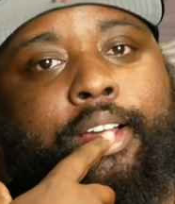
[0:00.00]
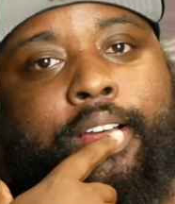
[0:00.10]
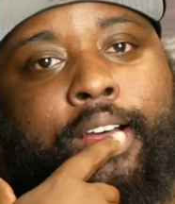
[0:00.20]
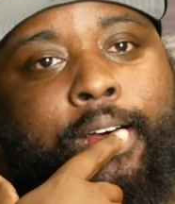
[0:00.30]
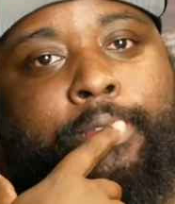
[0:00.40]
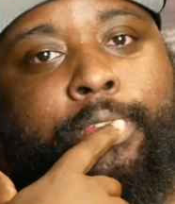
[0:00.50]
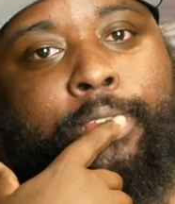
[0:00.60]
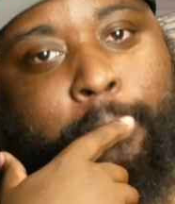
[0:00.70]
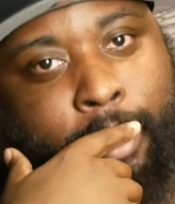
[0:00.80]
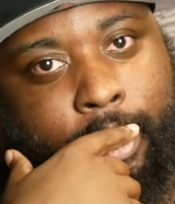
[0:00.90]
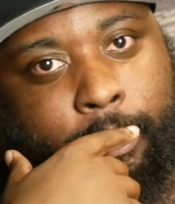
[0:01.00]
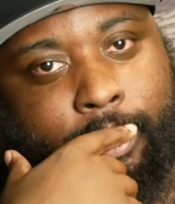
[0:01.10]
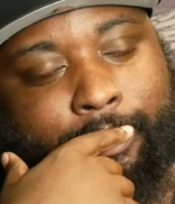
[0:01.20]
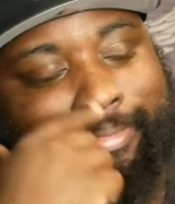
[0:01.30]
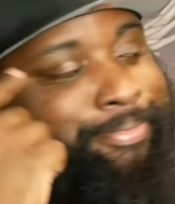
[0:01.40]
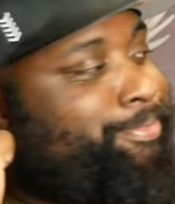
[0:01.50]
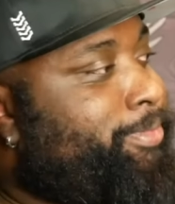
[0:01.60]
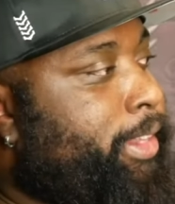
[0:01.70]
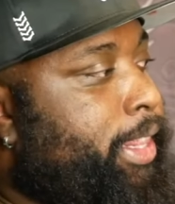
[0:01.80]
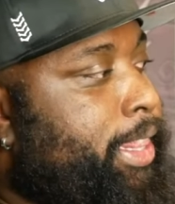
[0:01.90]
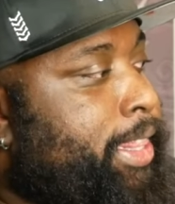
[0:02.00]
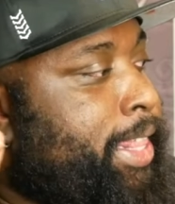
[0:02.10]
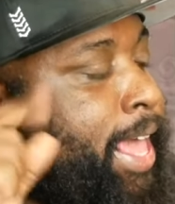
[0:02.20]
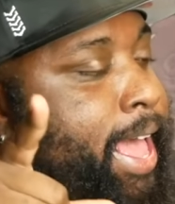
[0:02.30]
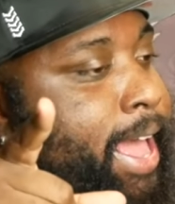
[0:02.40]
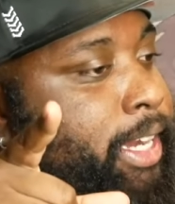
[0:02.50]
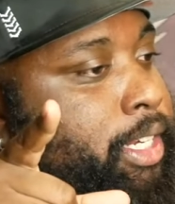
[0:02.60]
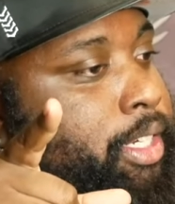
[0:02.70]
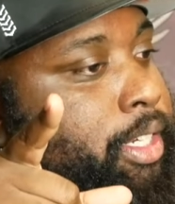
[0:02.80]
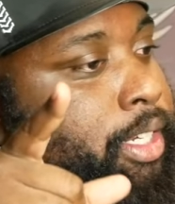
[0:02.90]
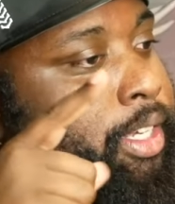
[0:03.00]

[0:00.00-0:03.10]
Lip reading: of The Penguin. That...